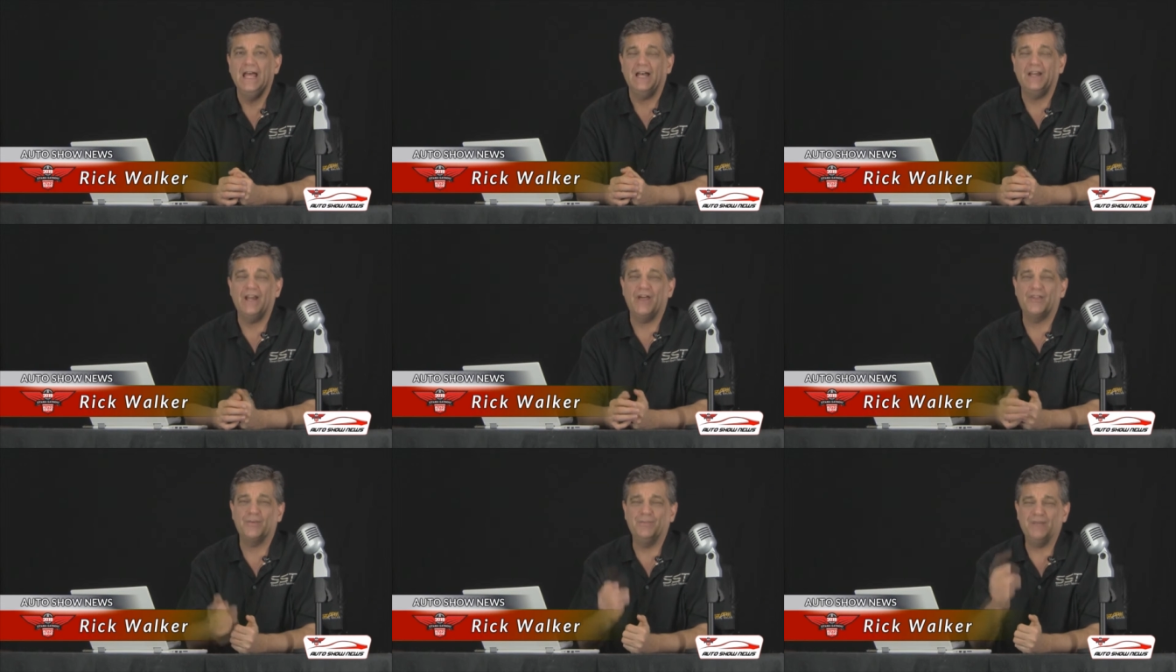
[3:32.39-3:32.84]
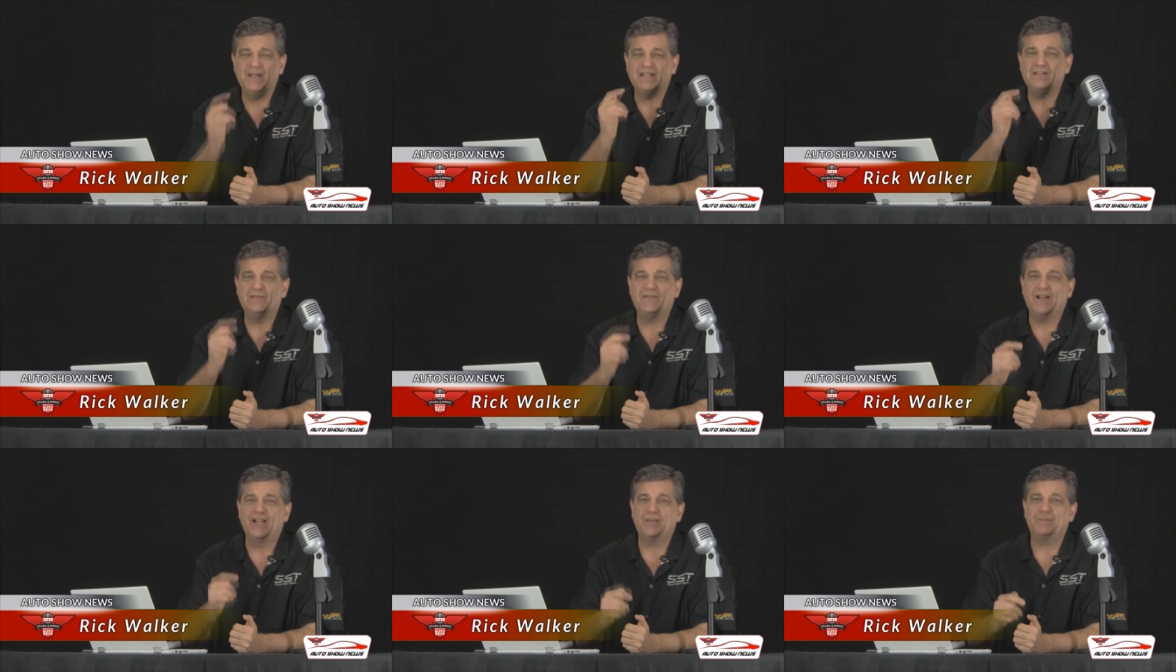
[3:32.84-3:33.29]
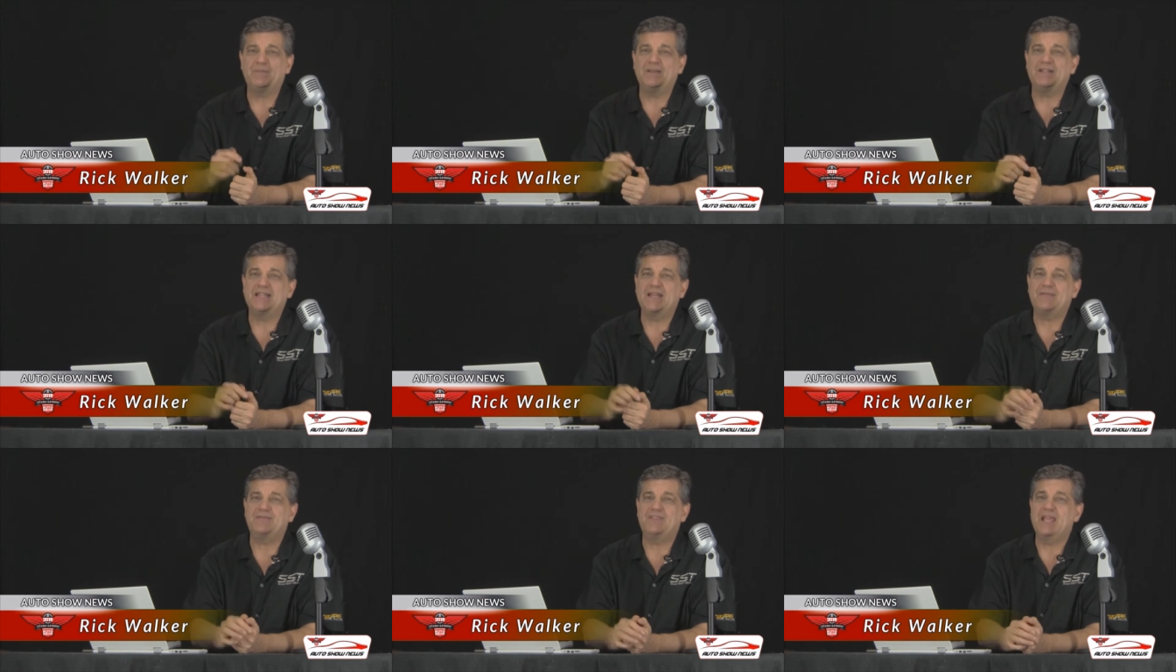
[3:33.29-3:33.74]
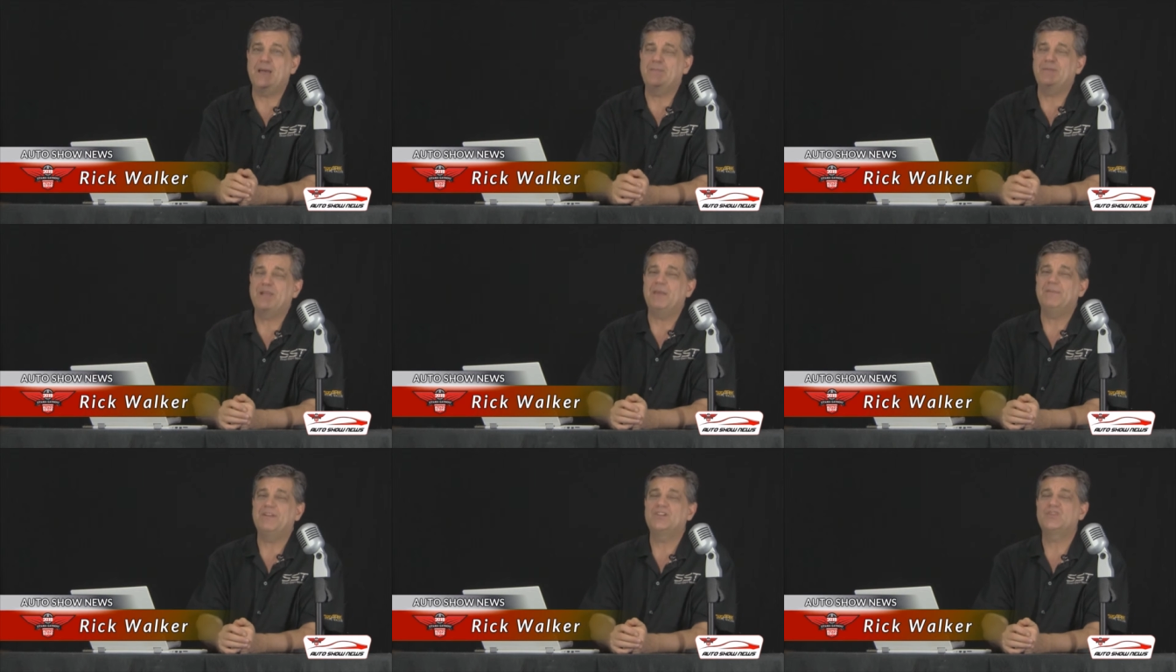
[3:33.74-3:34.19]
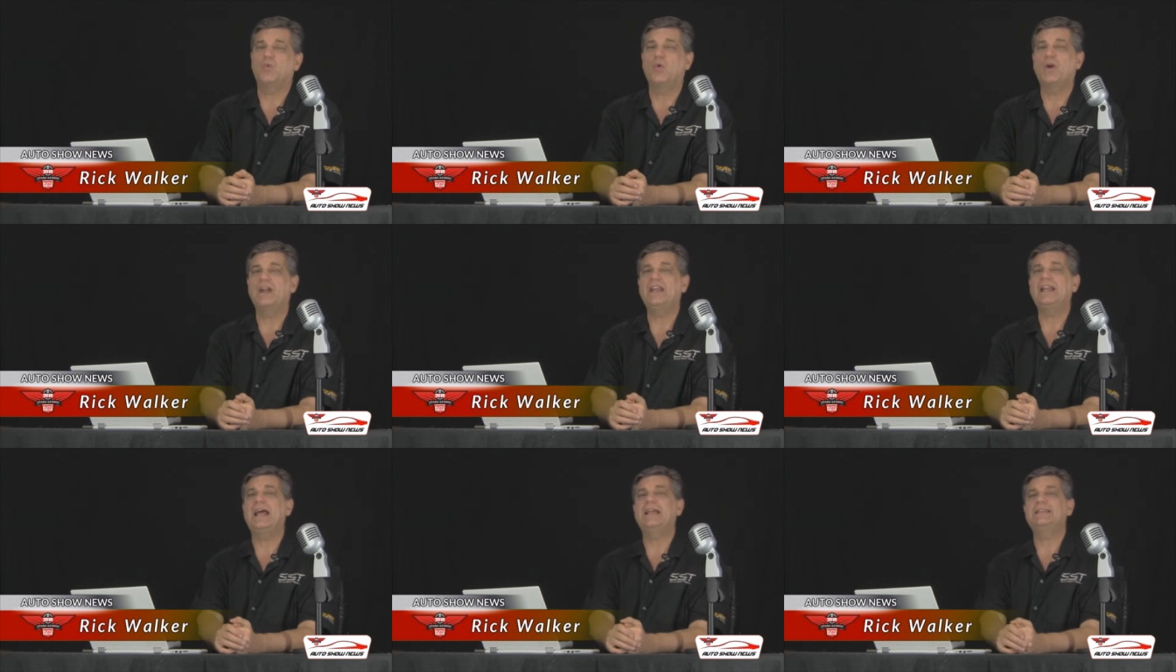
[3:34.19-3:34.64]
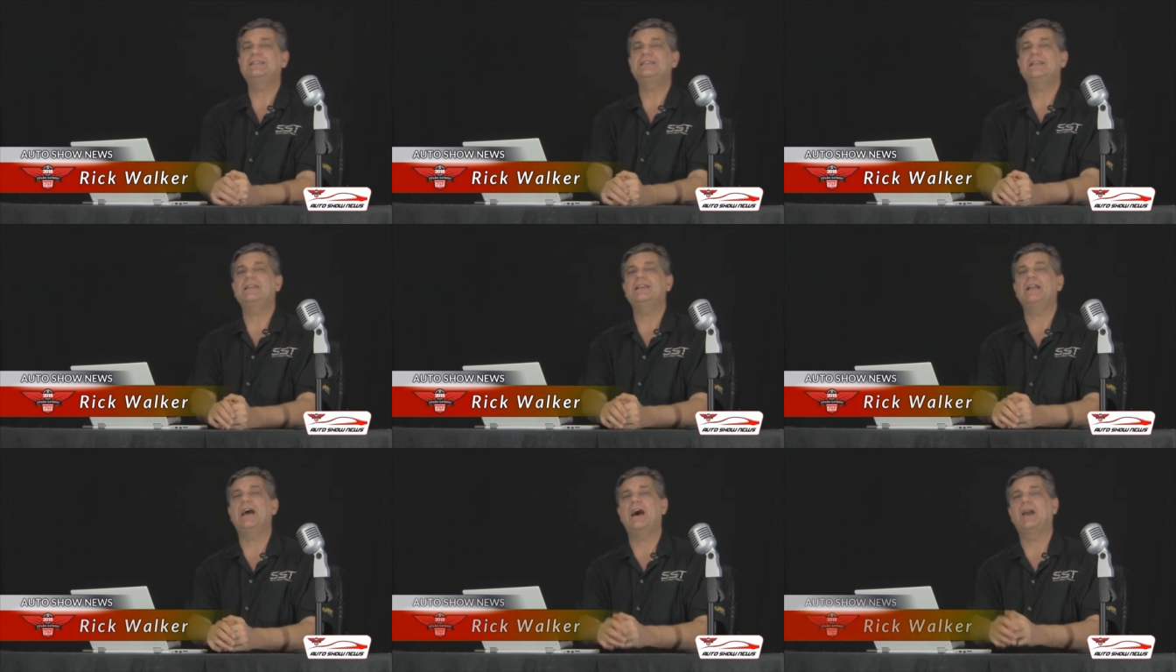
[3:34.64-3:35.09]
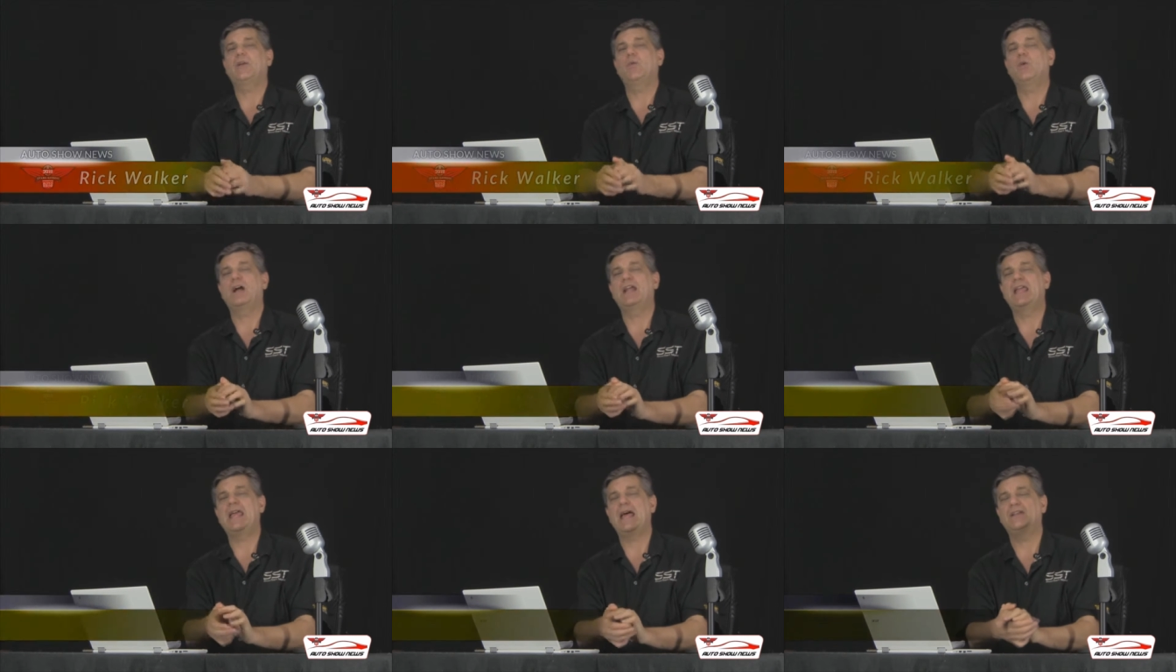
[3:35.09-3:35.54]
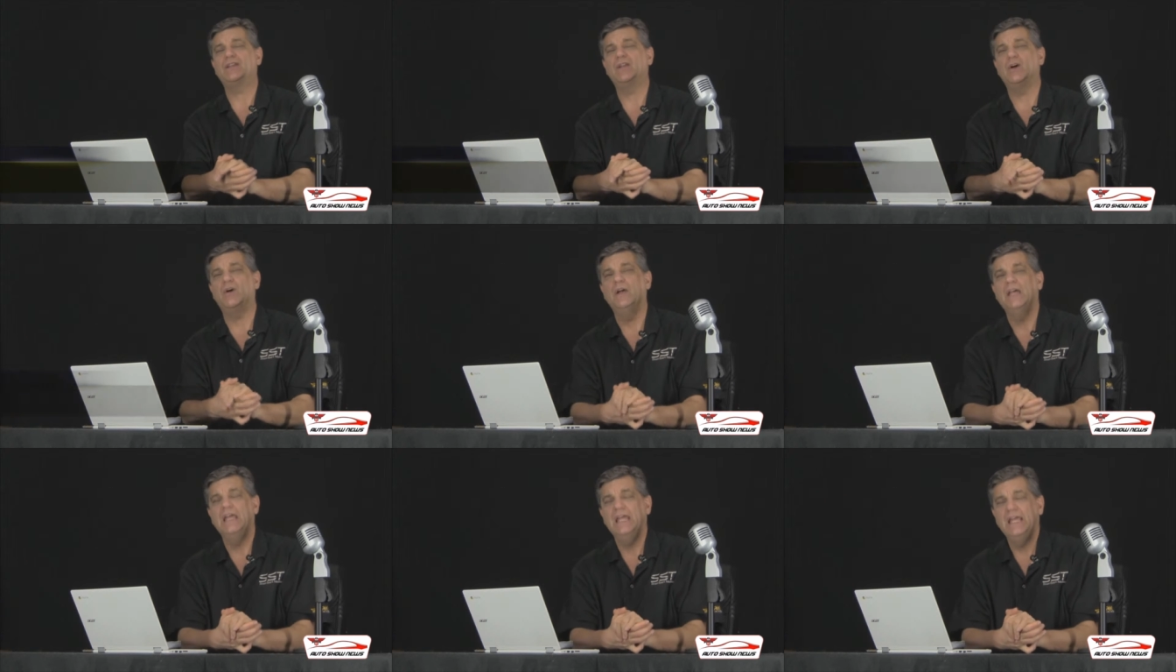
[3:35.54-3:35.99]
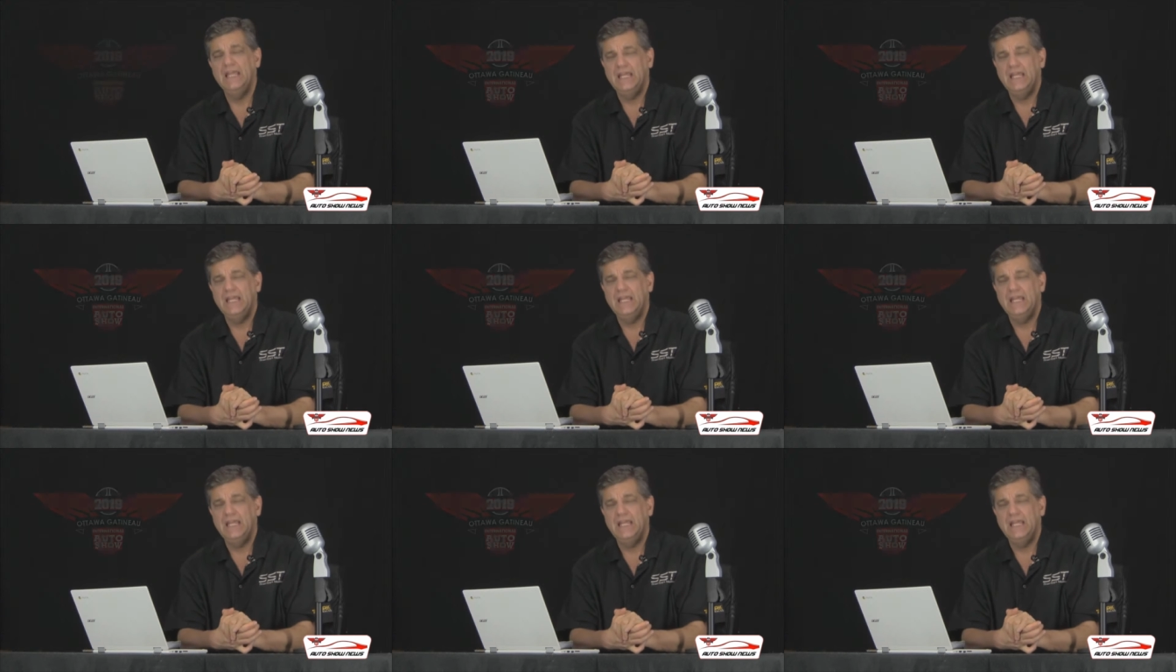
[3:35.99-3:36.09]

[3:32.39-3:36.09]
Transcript: Another big development at the upcoming 2019 Ottawa Gatineau